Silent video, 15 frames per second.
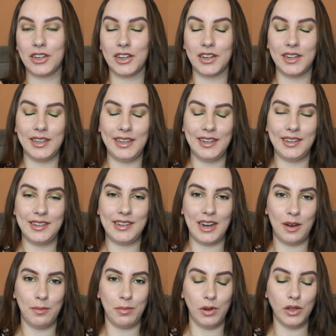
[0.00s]
her linked
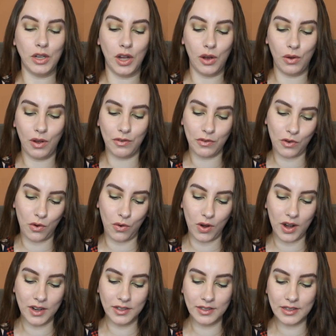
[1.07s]
down below of
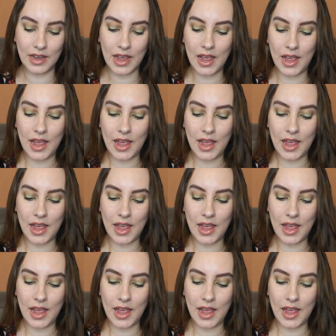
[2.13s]
course.